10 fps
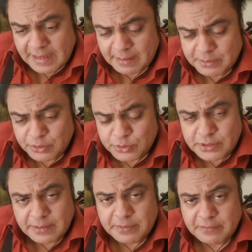I mean,
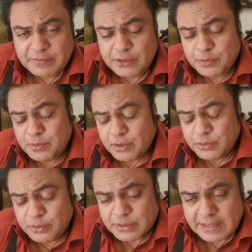usually amar video blog
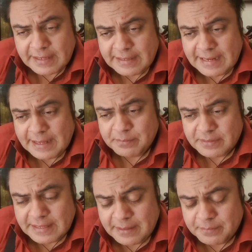gulo ke I
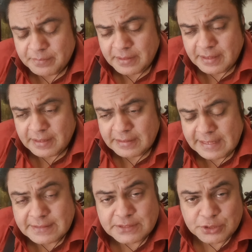name them
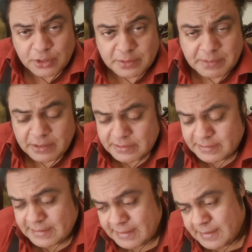let's talk about
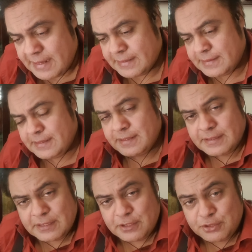and then ekta
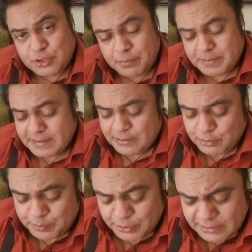topic er
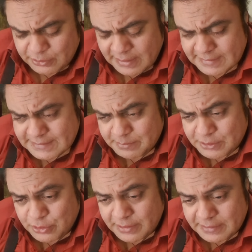upore to ajke
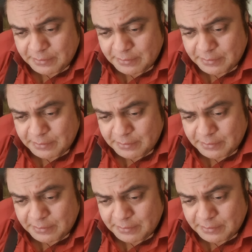besh onek